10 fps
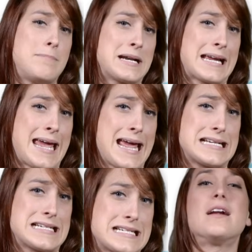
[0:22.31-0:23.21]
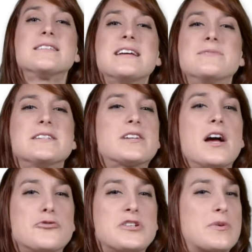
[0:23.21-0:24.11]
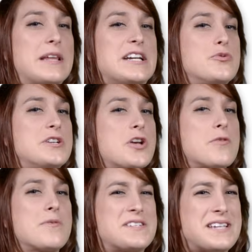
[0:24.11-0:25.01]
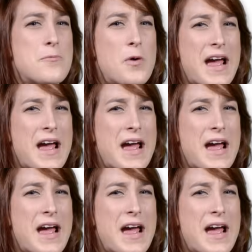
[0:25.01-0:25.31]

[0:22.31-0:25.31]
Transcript: but I can't. A lot of times these countries relate to each other in the same